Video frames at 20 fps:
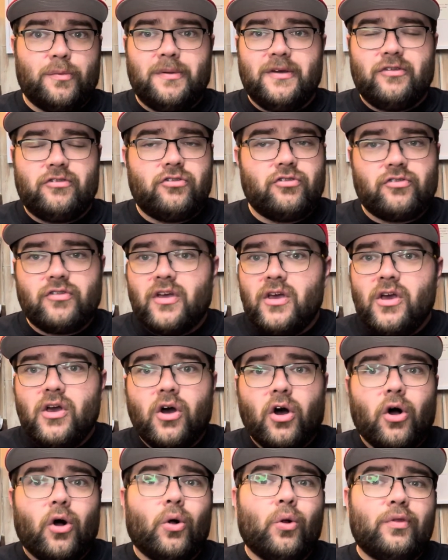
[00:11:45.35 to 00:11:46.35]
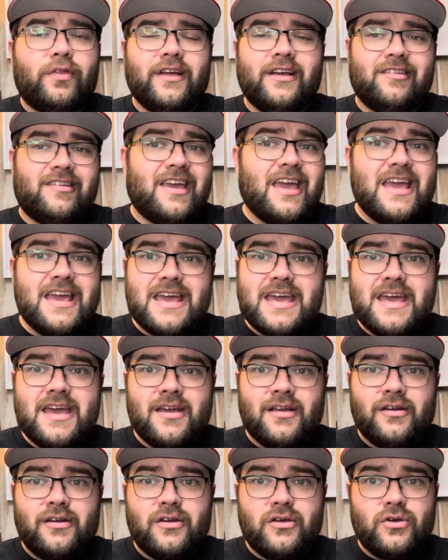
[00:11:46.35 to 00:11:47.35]
It's just all things geeky
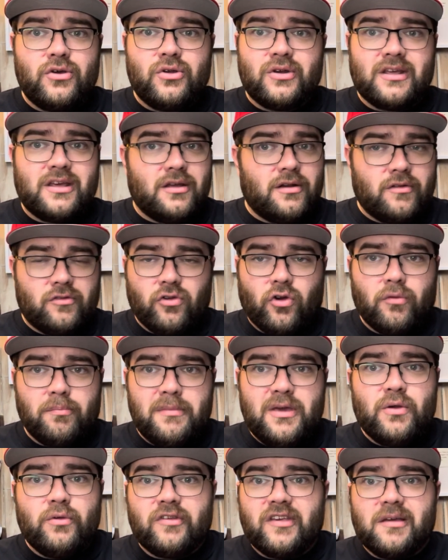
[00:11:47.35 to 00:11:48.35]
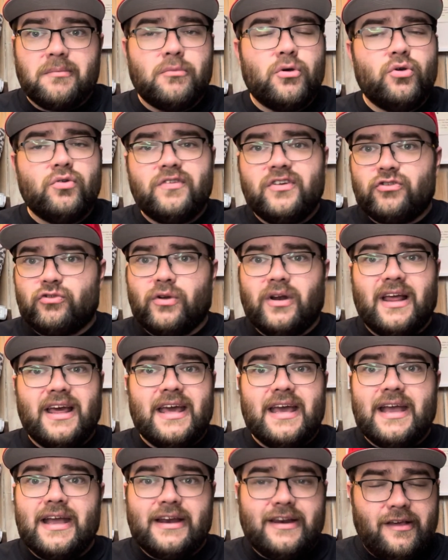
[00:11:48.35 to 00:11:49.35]
and nerdy and sort of music, movies
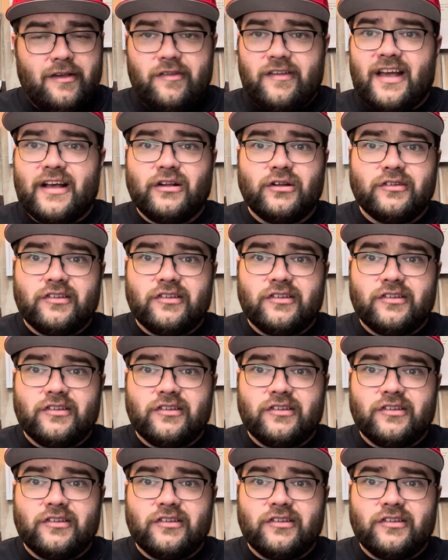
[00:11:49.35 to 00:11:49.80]
related he sells.